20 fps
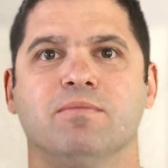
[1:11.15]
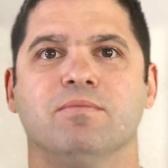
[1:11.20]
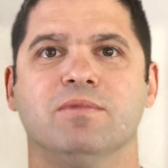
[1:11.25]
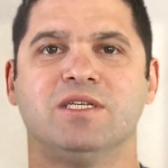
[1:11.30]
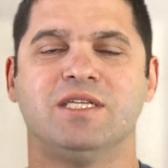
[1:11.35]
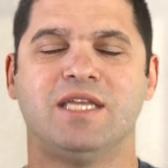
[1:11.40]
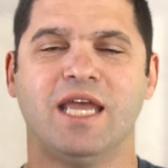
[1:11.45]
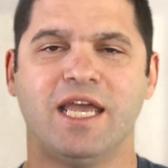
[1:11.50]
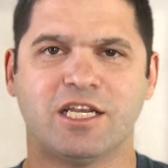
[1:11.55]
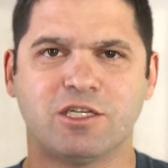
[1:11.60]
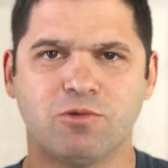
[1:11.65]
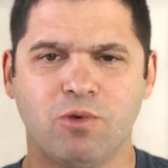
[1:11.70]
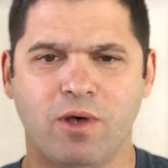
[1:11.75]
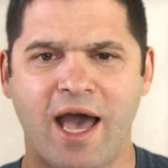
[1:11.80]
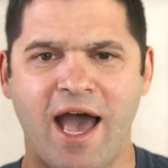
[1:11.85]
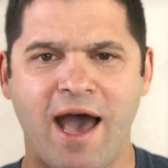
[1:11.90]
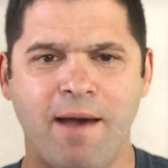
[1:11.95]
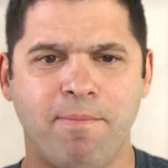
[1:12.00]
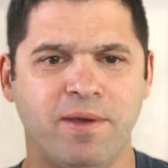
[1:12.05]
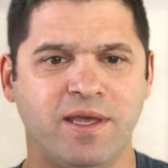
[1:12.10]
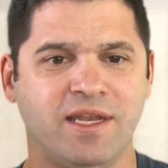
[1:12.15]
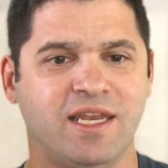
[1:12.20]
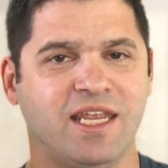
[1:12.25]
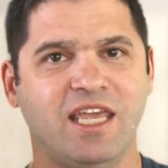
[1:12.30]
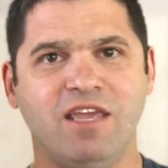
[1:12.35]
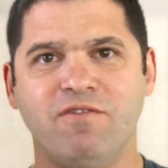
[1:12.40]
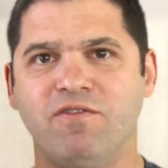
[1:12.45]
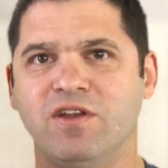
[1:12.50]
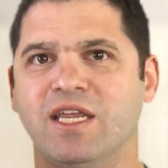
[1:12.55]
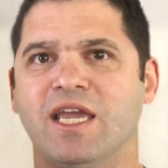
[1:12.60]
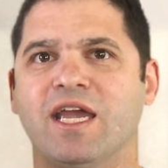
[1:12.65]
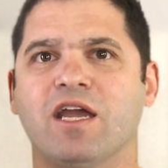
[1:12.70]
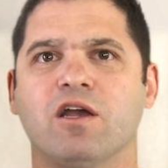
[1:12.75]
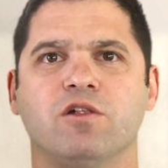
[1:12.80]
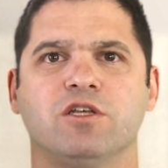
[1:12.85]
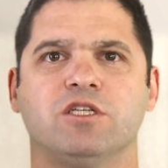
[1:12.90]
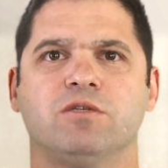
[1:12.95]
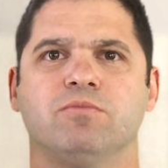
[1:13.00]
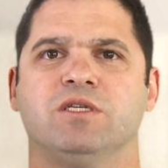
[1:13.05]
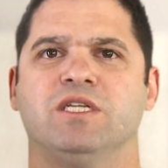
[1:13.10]
Mistakes will happen. Even
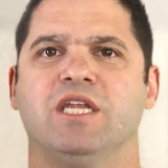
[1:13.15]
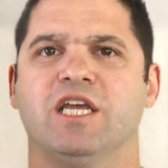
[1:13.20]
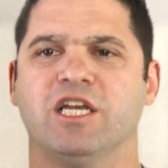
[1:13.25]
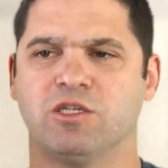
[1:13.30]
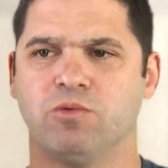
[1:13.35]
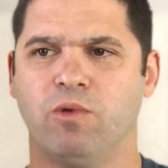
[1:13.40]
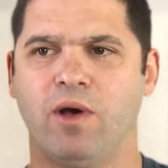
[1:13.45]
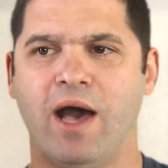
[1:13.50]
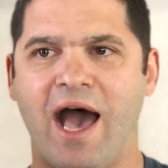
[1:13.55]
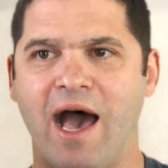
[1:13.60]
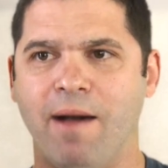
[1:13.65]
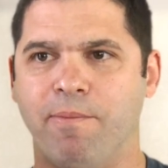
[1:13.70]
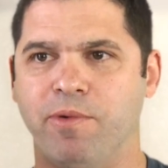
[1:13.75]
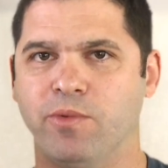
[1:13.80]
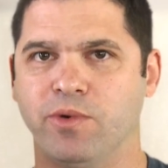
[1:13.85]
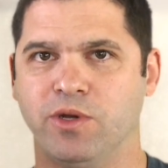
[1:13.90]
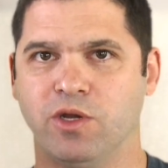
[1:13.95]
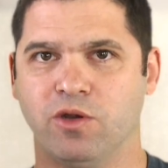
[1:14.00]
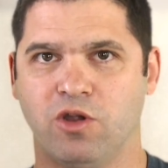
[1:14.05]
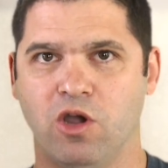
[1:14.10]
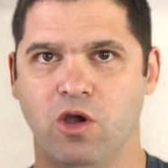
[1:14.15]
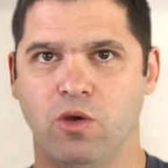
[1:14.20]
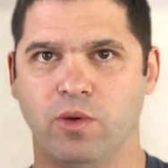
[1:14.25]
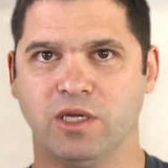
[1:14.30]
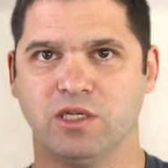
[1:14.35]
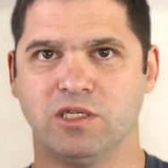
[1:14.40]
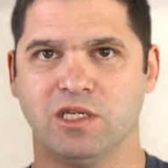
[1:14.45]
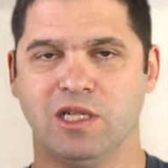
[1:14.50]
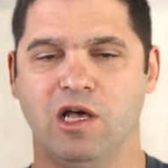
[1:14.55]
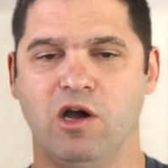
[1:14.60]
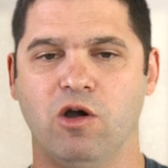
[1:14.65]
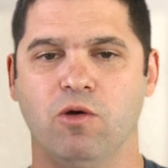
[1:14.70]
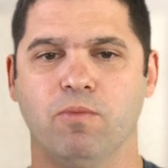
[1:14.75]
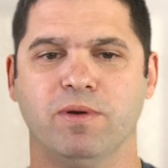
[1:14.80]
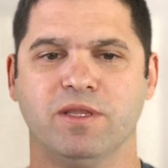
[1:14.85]
careless mistakes will happen when you're going slow.